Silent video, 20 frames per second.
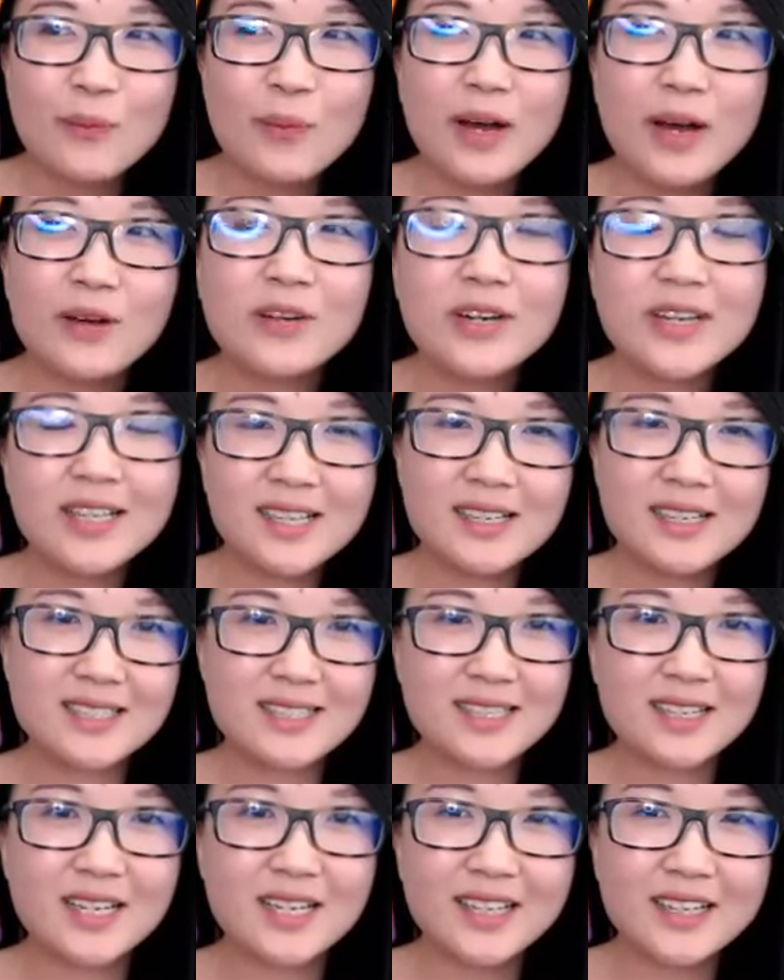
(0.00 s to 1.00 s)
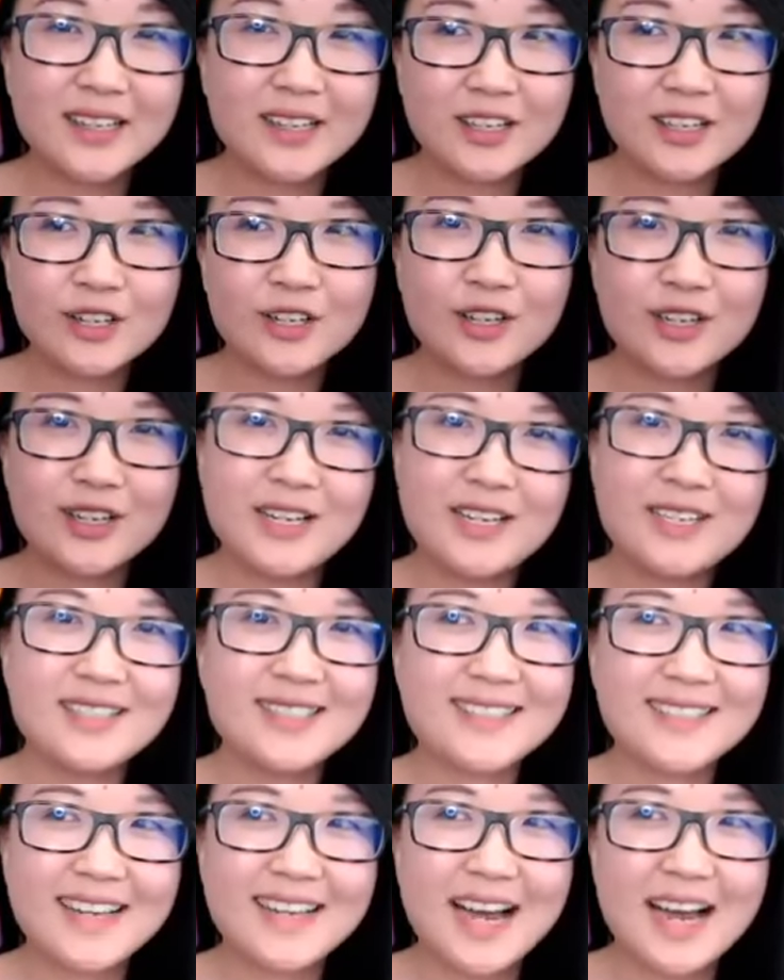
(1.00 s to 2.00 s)
but really it's the clearing cookies
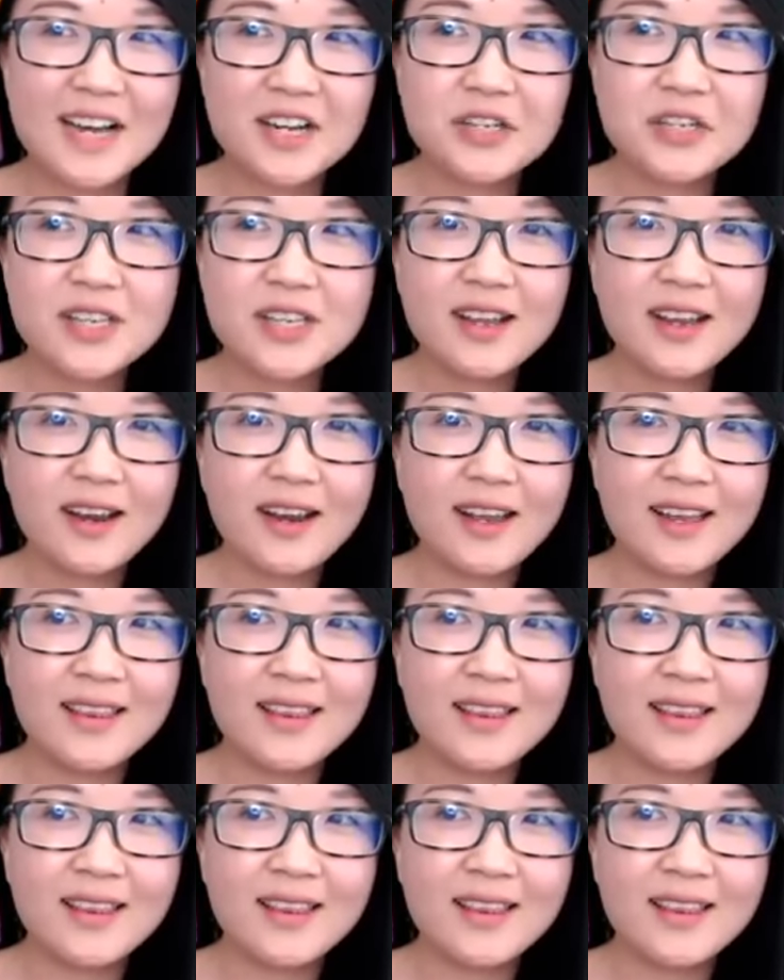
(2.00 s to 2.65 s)
and cache thing,